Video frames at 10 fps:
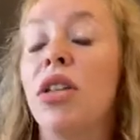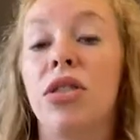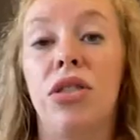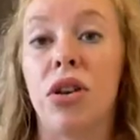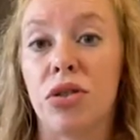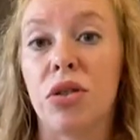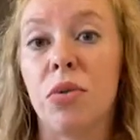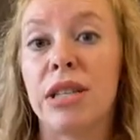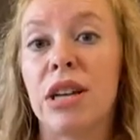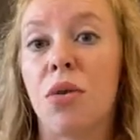Those are the
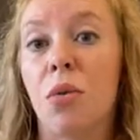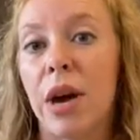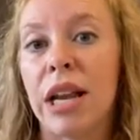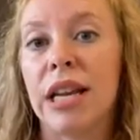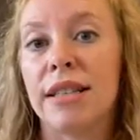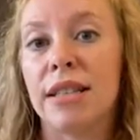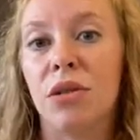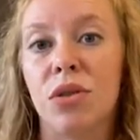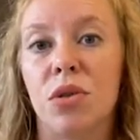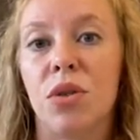ones that are waiting
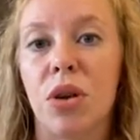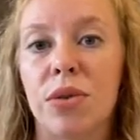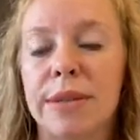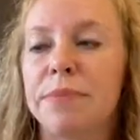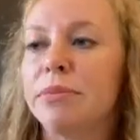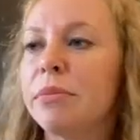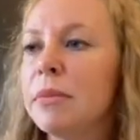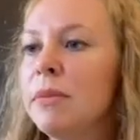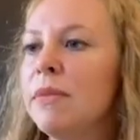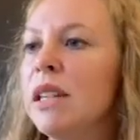still to close.
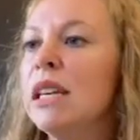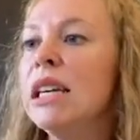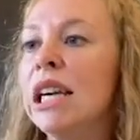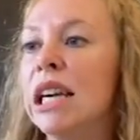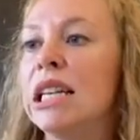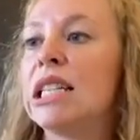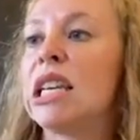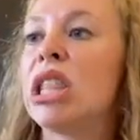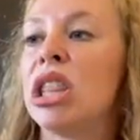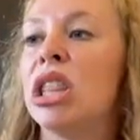
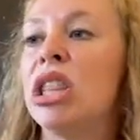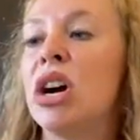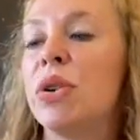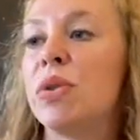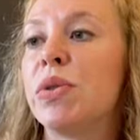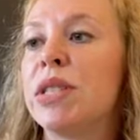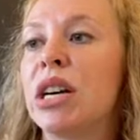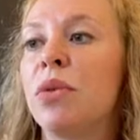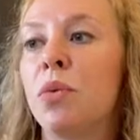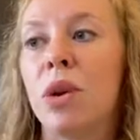And those,
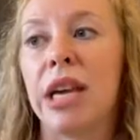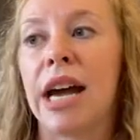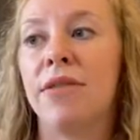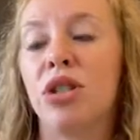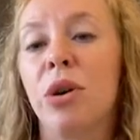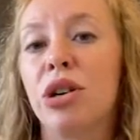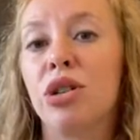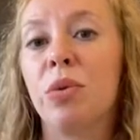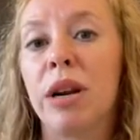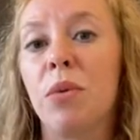we have
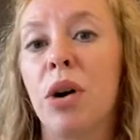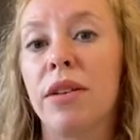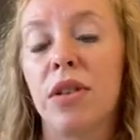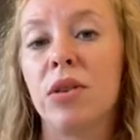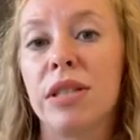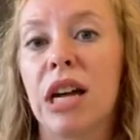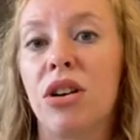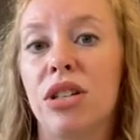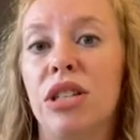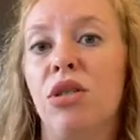221 of those that
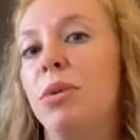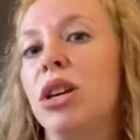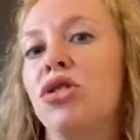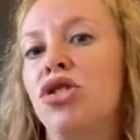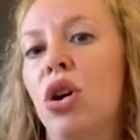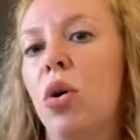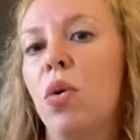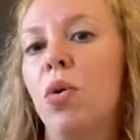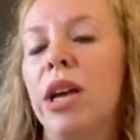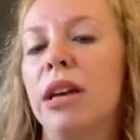are still being
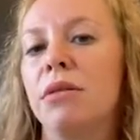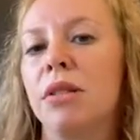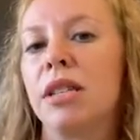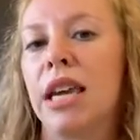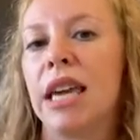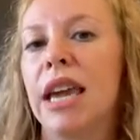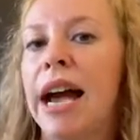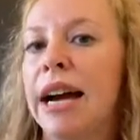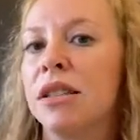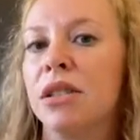shown and taking
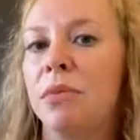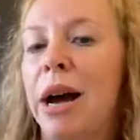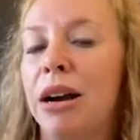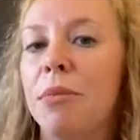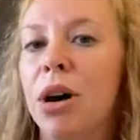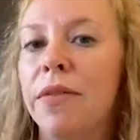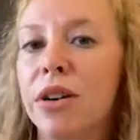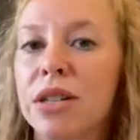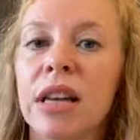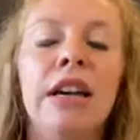active backup
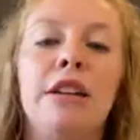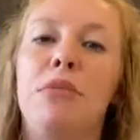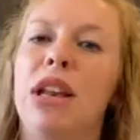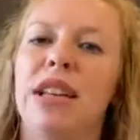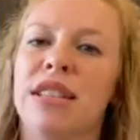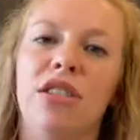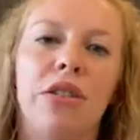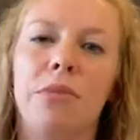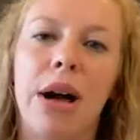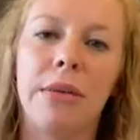offers, meaning it's
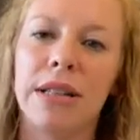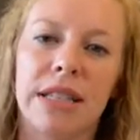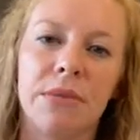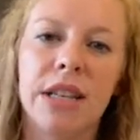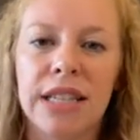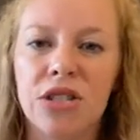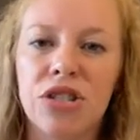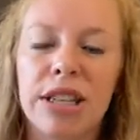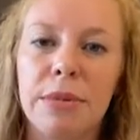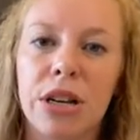still probably in some
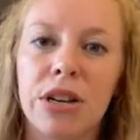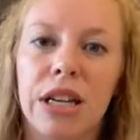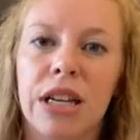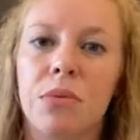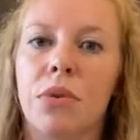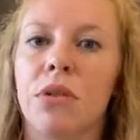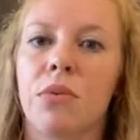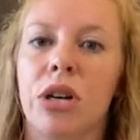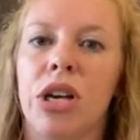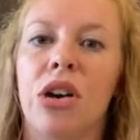contingency period. We're
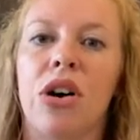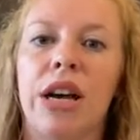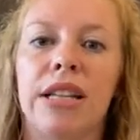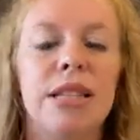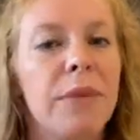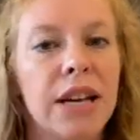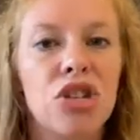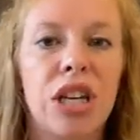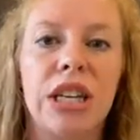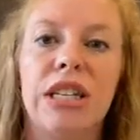working on
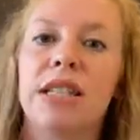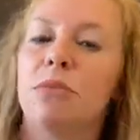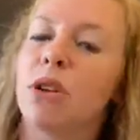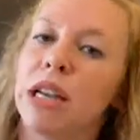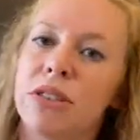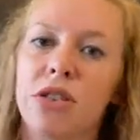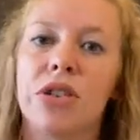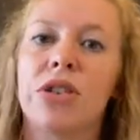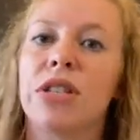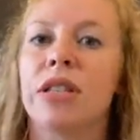inspections,
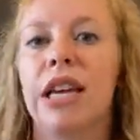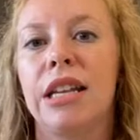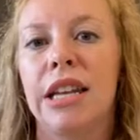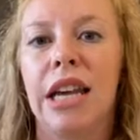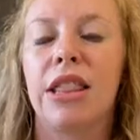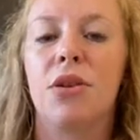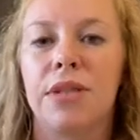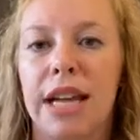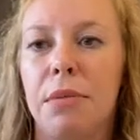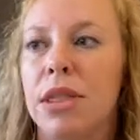appraisers, lending, those
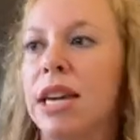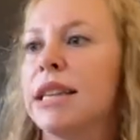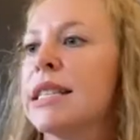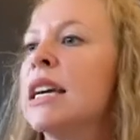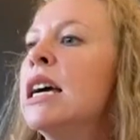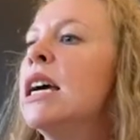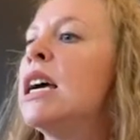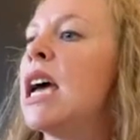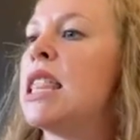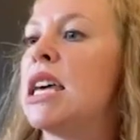type of things.
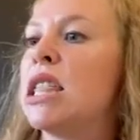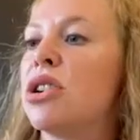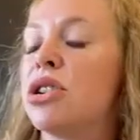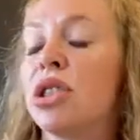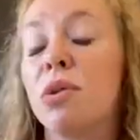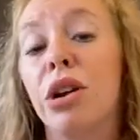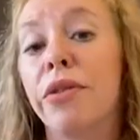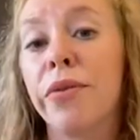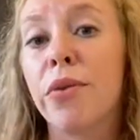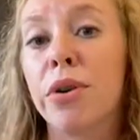And then there are
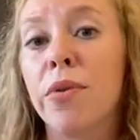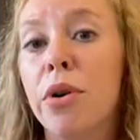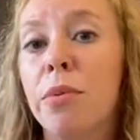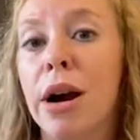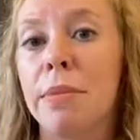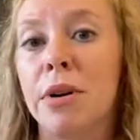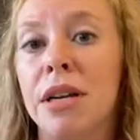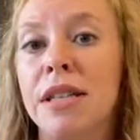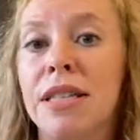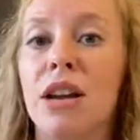344
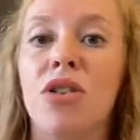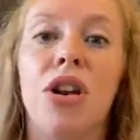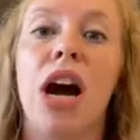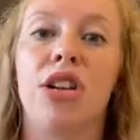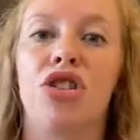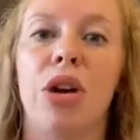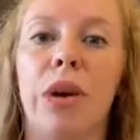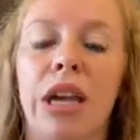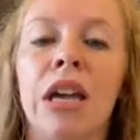properties that are not showing.